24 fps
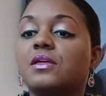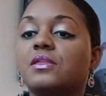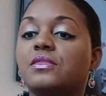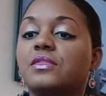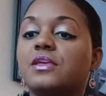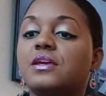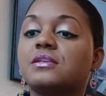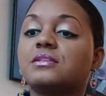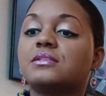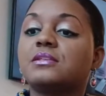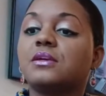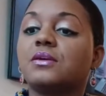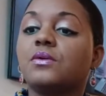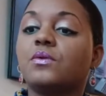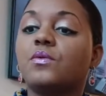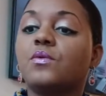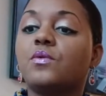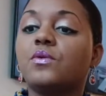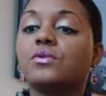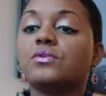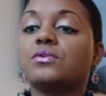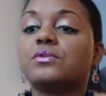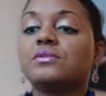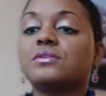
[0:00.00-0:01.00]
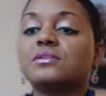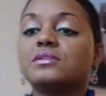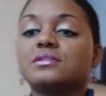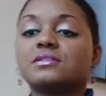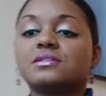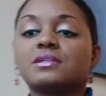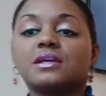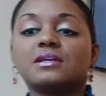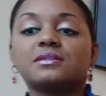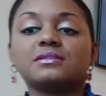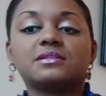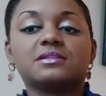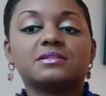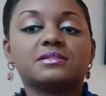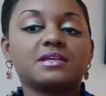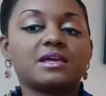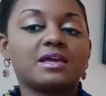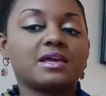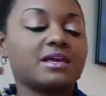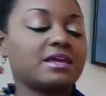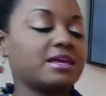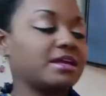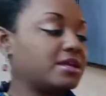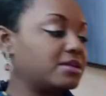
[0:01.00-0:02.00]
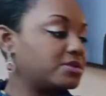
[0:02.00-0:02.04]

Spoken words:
They said order this set today.